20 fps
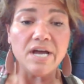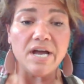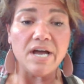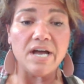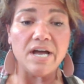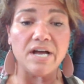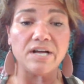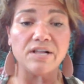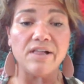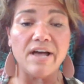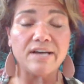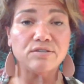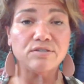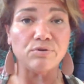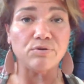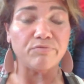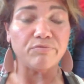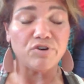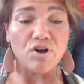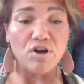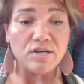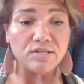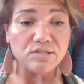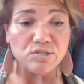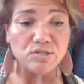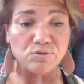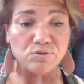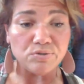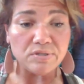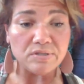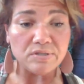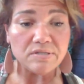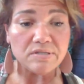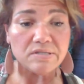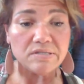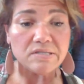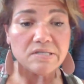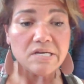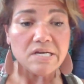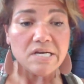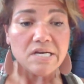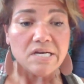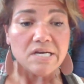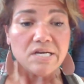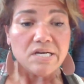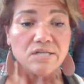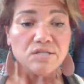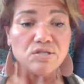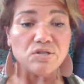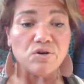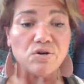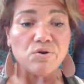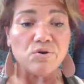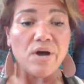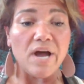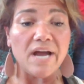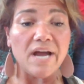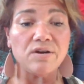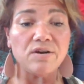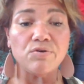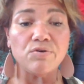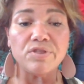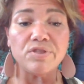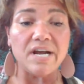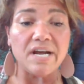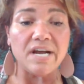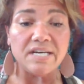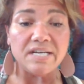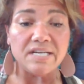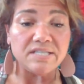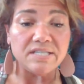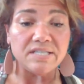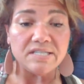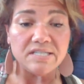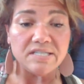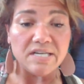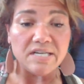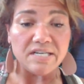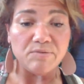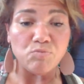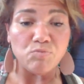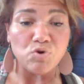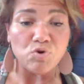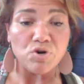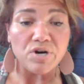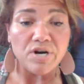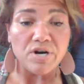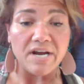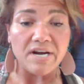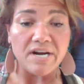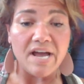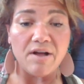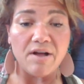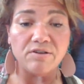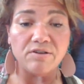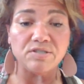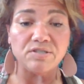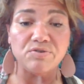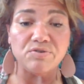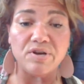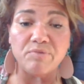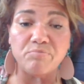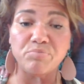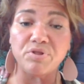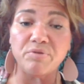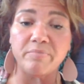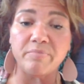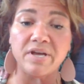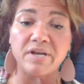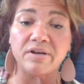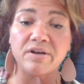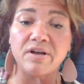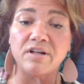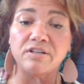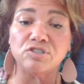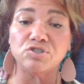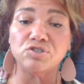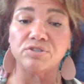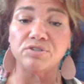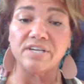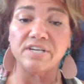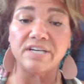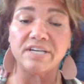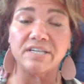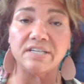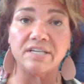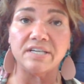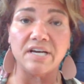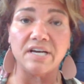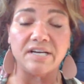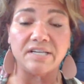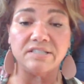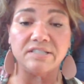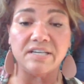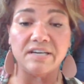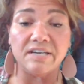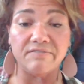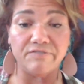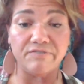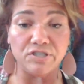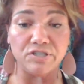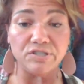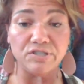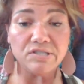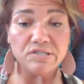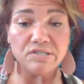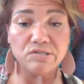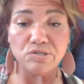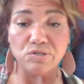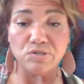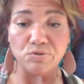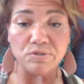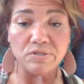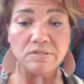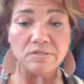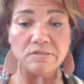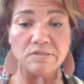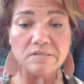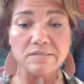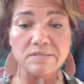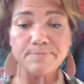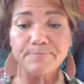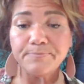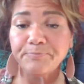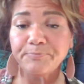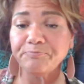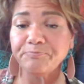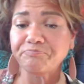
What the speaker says: classroom for all students? So I know that I need to study more on how to implement culturally diverse students.